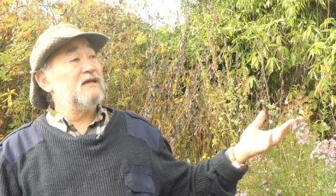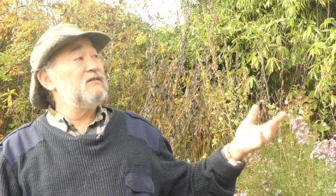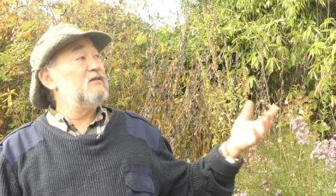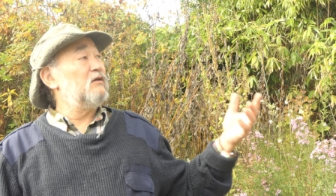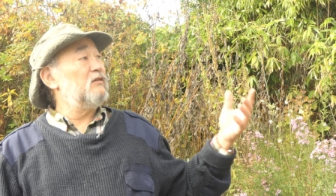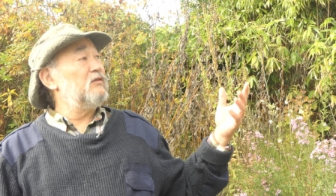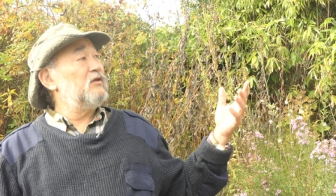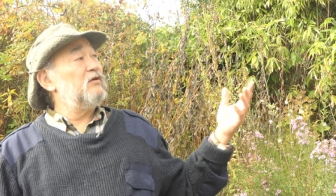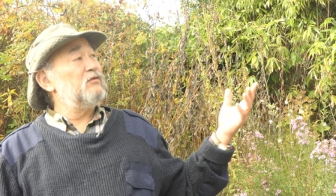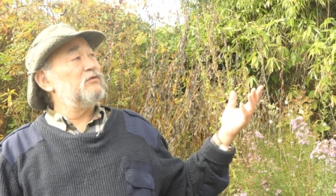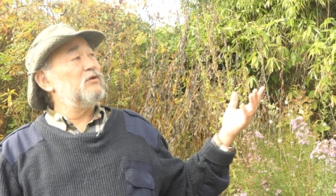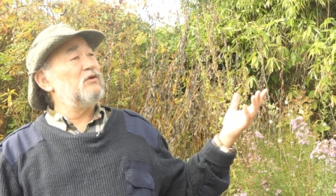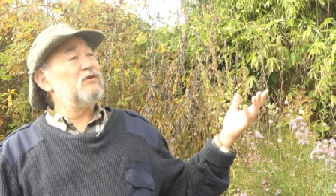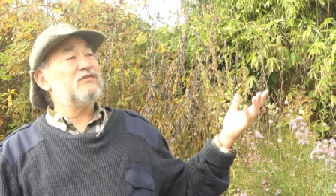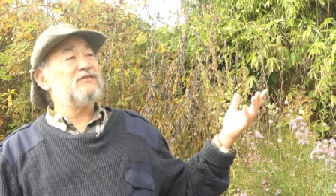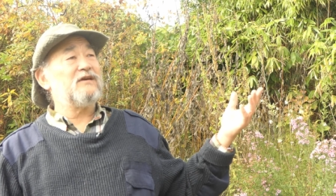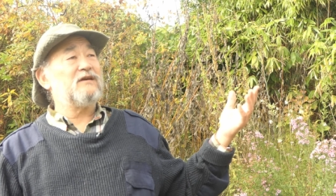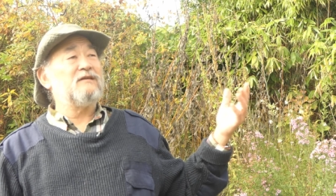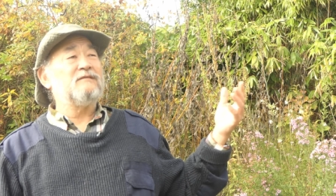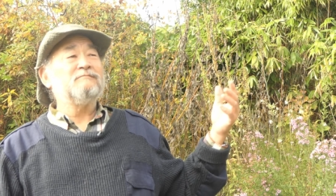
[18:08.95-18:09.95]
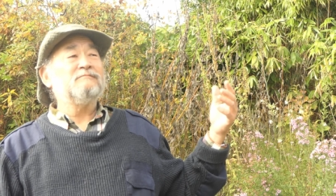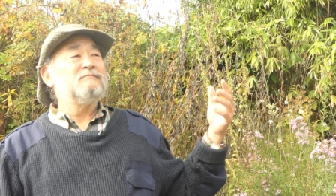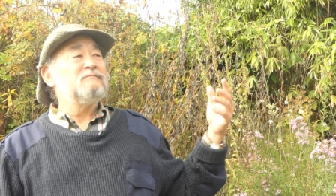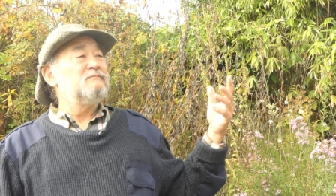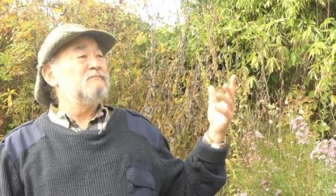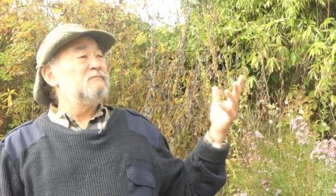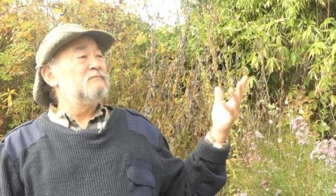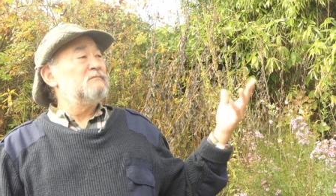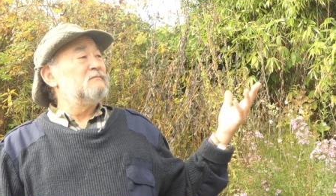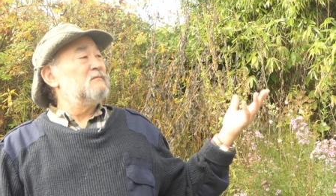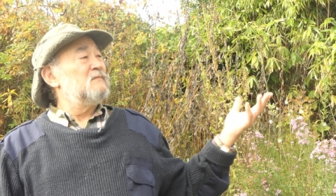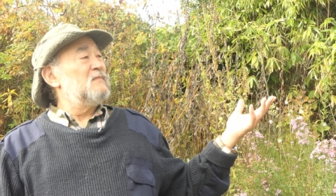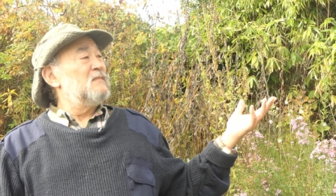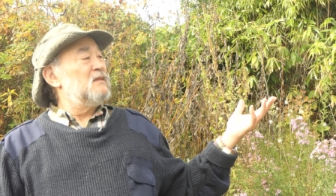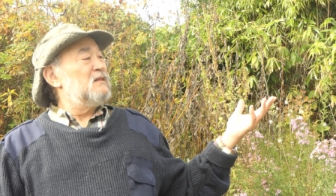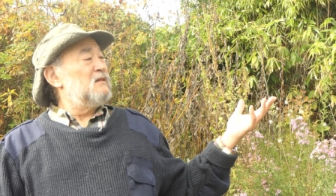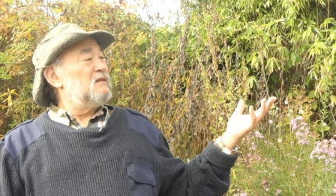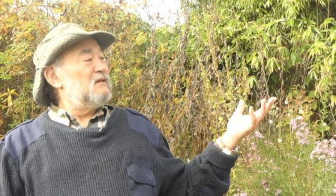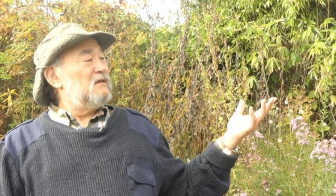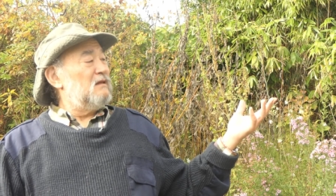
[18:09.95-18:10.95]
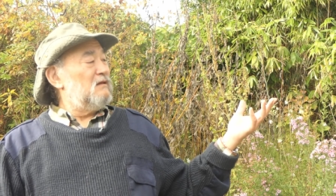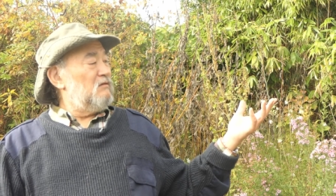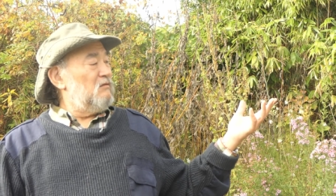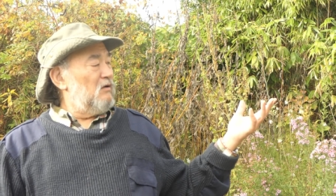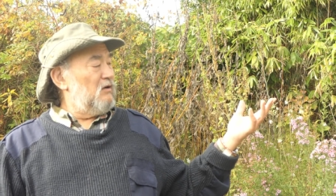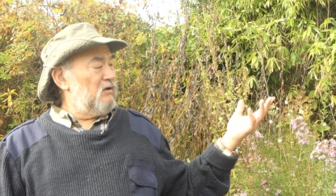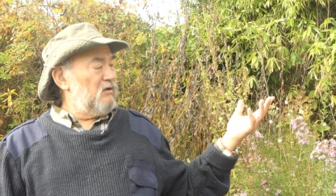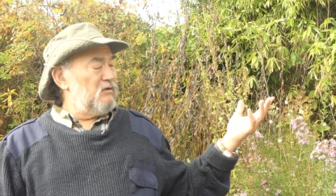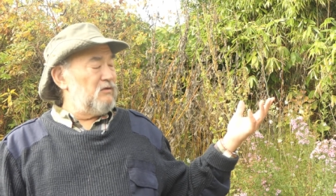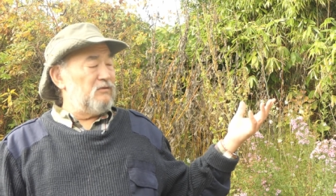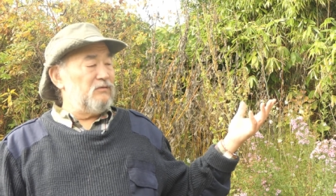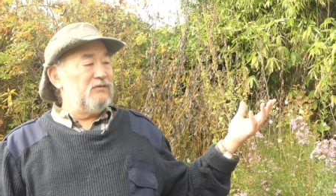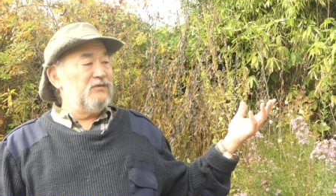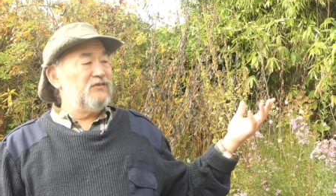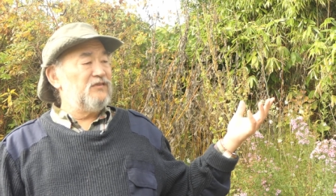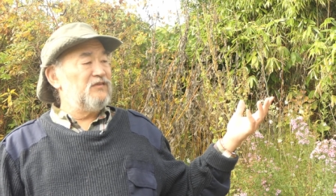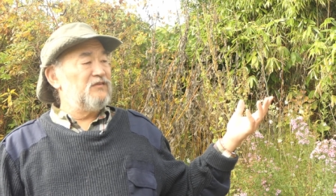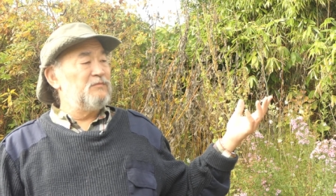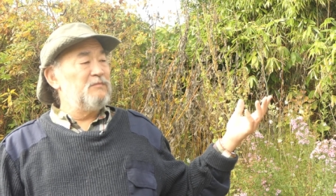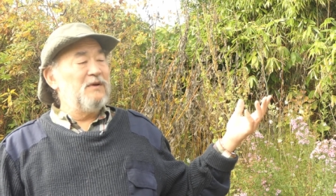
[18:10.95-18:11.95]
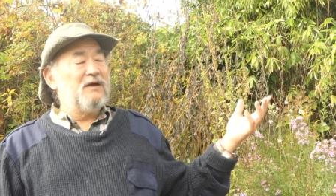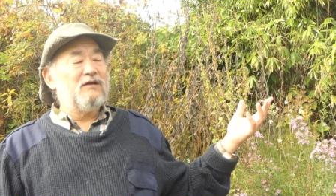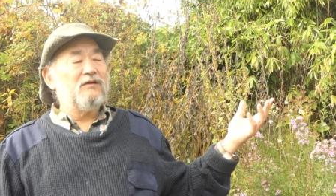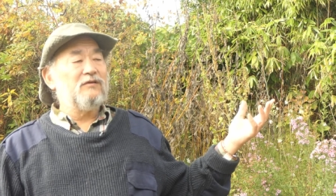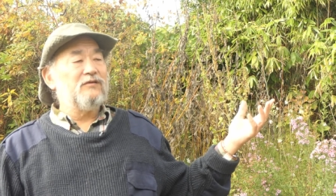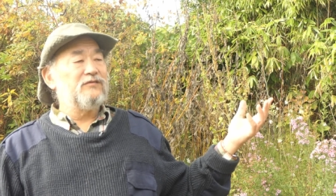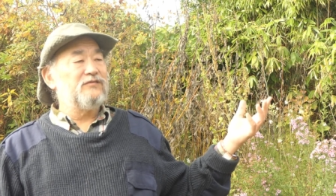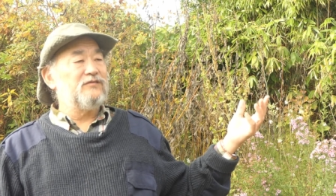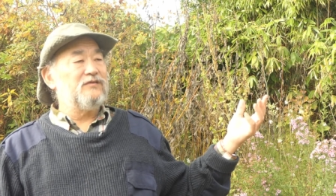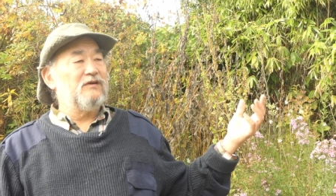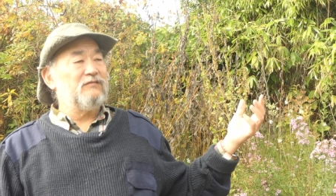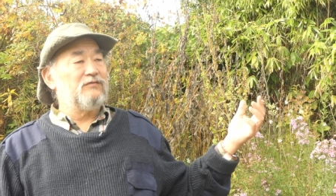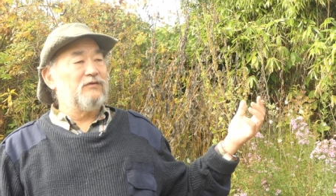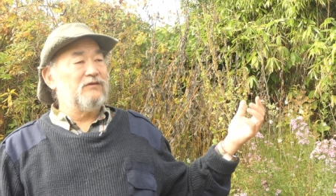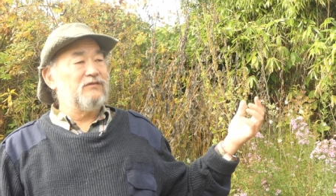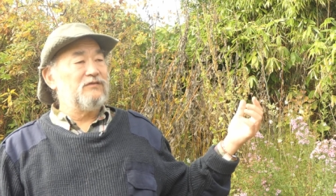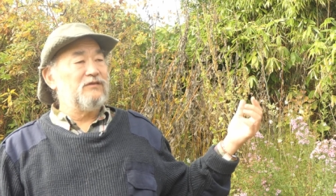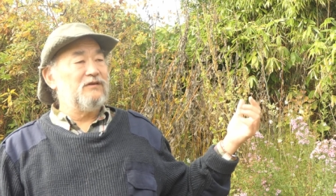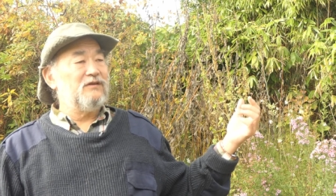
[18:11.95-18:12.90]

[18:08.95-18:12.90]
And they'll no notice like, oh, this smells different.